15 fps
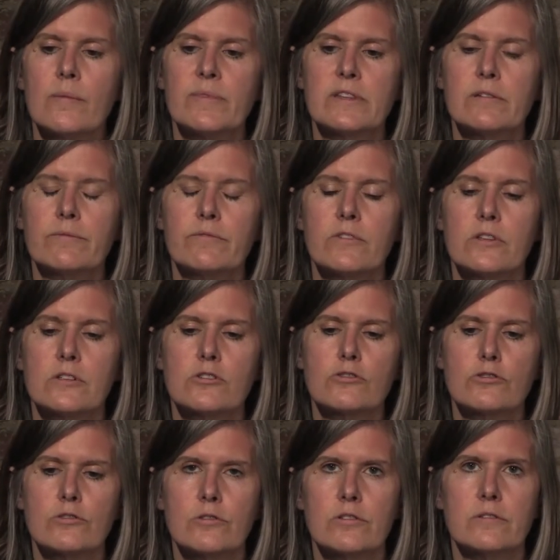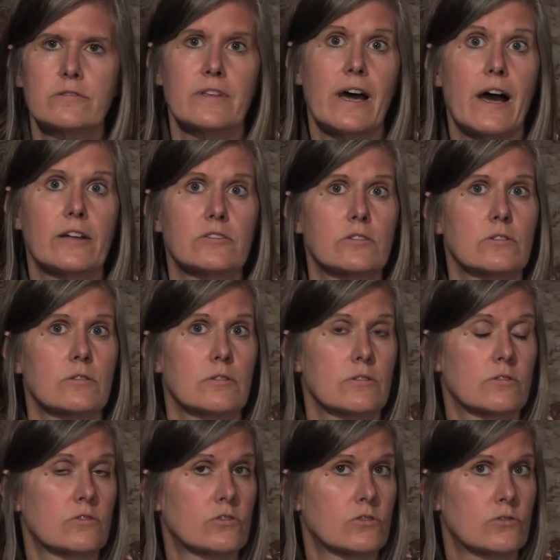But the, the truth of that
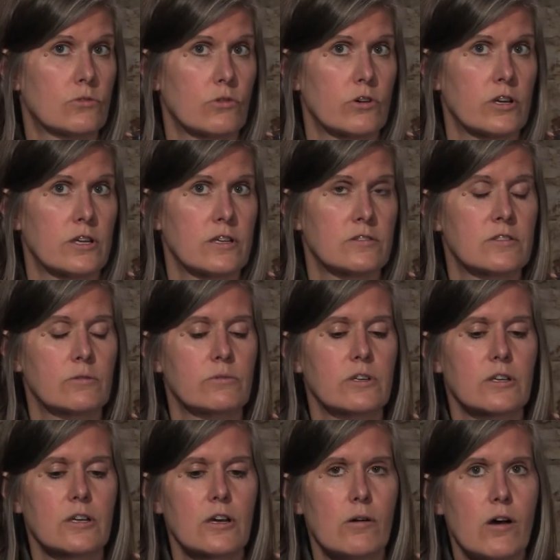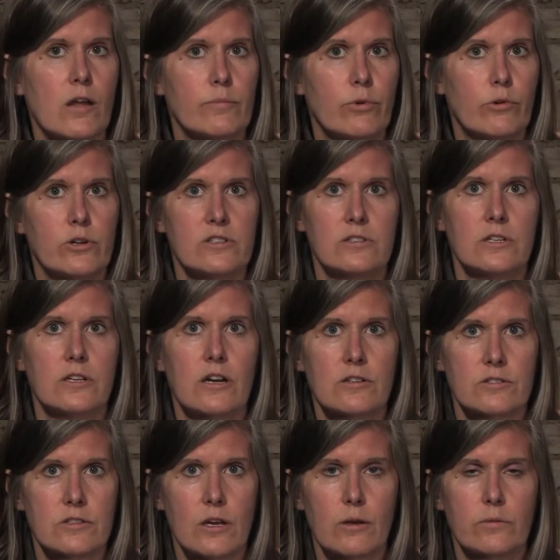story is that we could go on poisoning
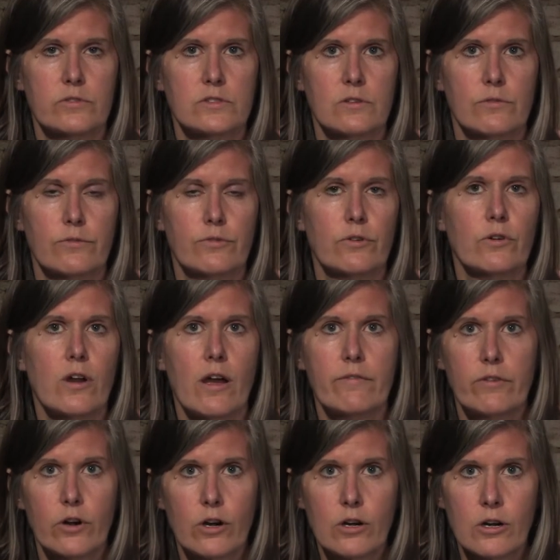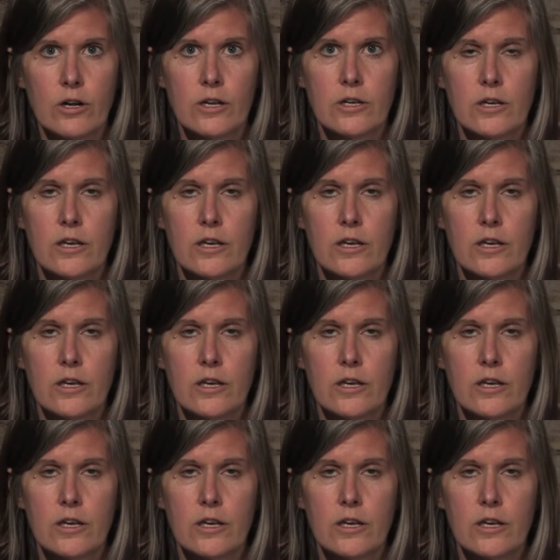ourselves forever